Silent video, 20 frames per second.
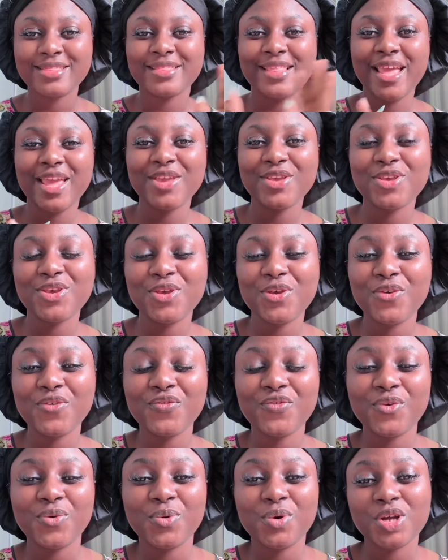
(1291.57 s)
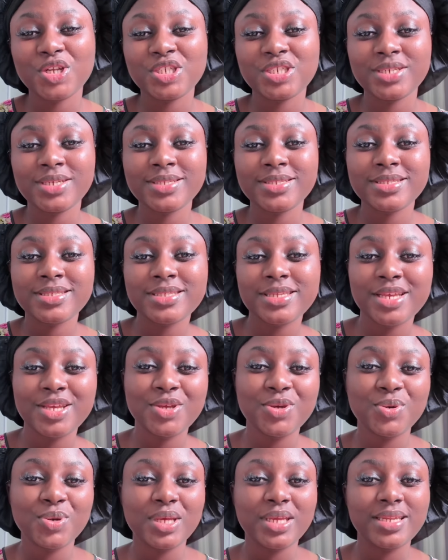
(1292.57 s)
Thank you for watching.
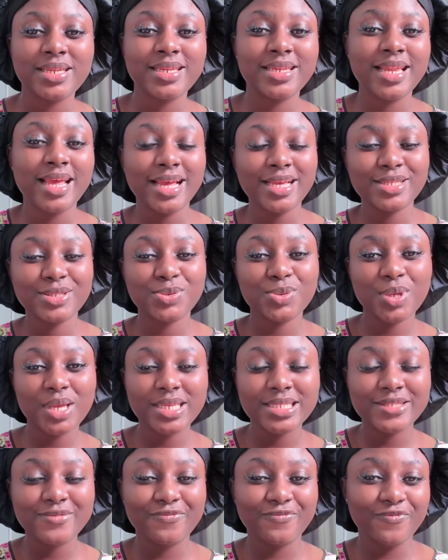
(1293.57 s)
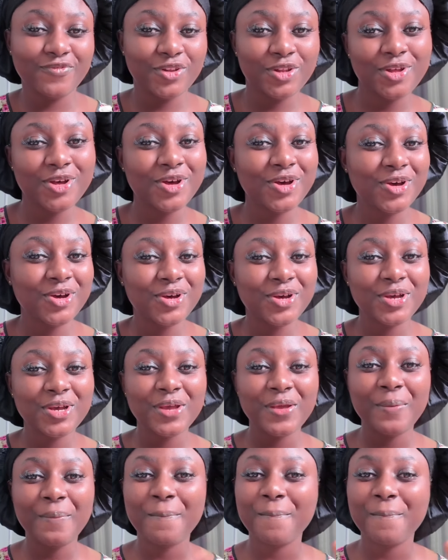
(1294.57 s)
See you in next week's vlog.